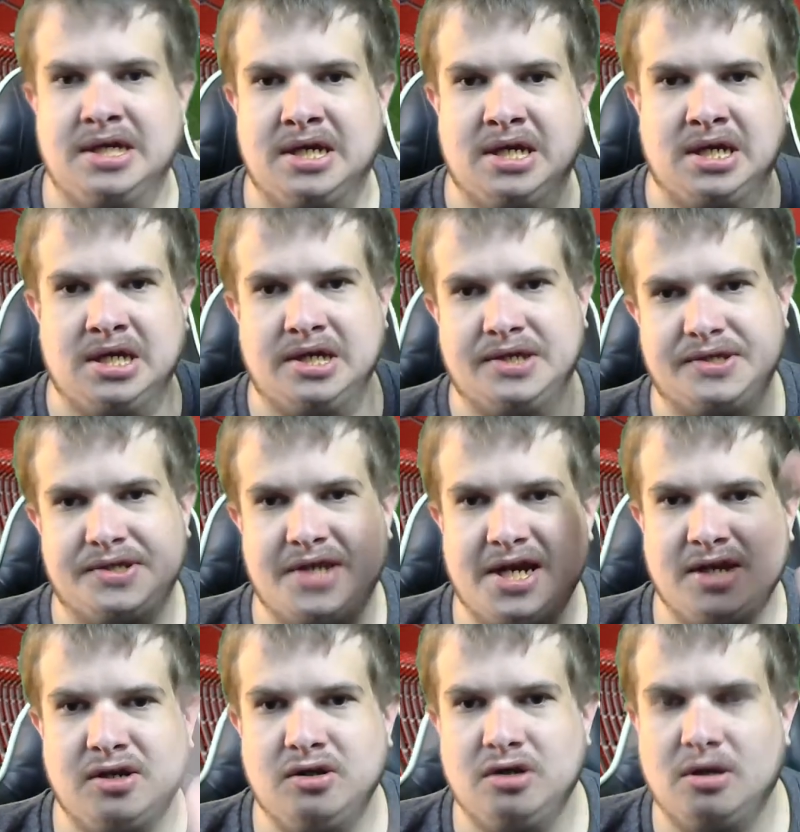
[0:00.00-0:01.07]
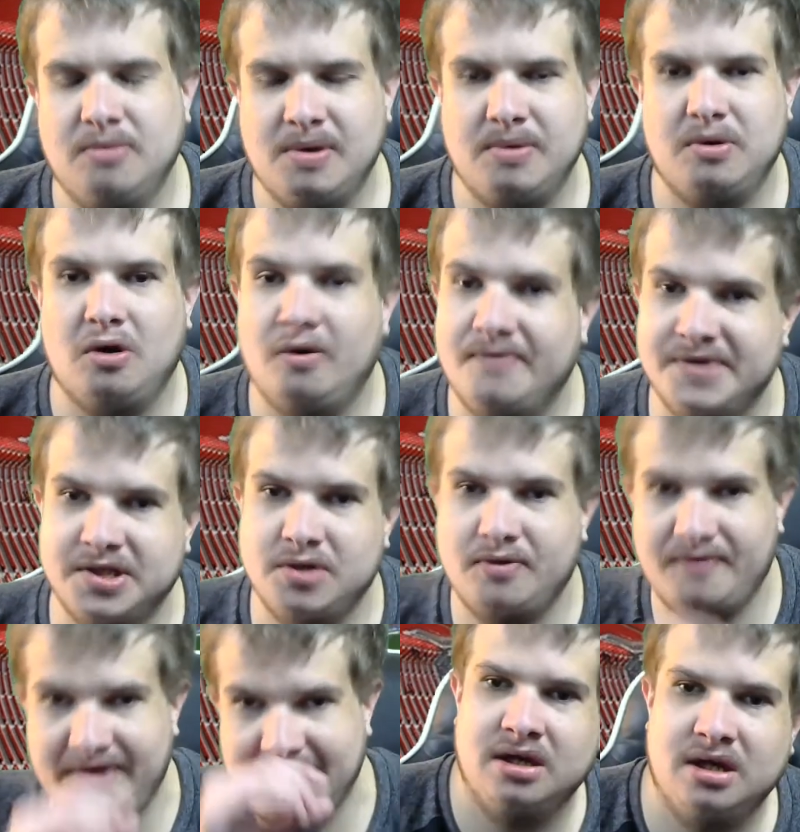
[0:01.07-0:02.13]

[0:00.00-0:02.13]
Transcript: Second, I went obviously with England.